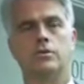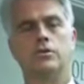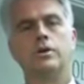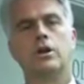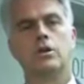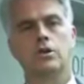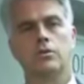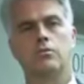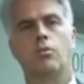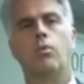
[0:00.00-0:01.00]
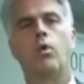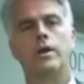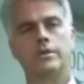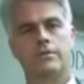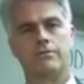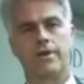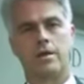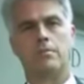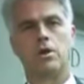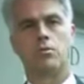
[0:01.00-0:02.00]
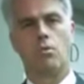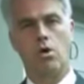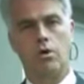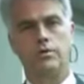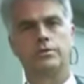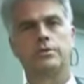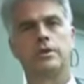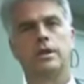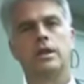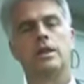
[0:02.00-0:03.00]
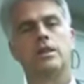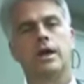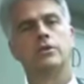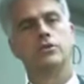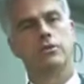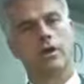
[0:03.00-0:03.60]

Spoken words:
include what the family wants in that. Do they